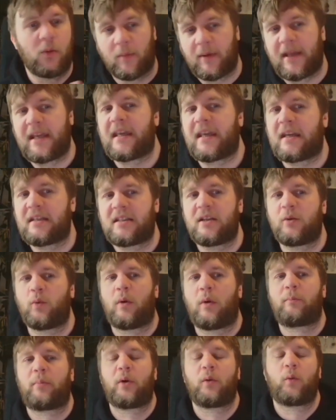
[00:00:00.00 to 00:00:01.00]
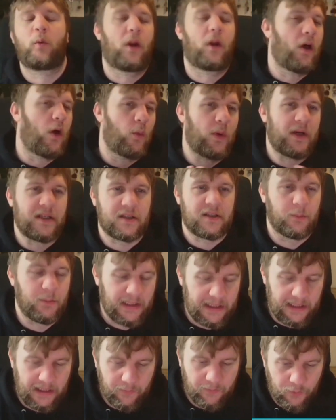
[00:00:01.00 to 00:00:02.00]
We make AC 1.1 always
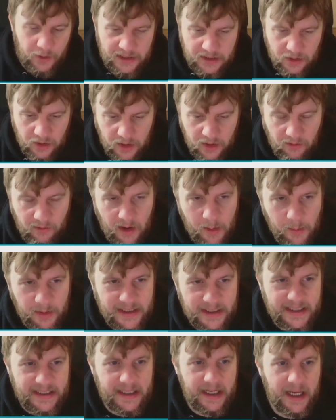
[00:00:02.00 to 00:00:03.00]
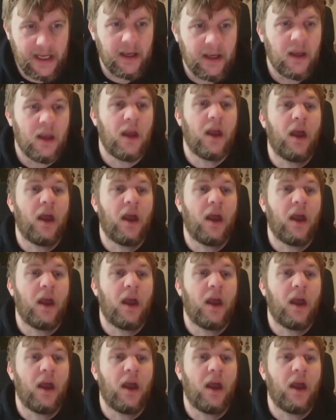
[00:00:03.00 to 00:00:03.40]
completely free so that you're able to see it.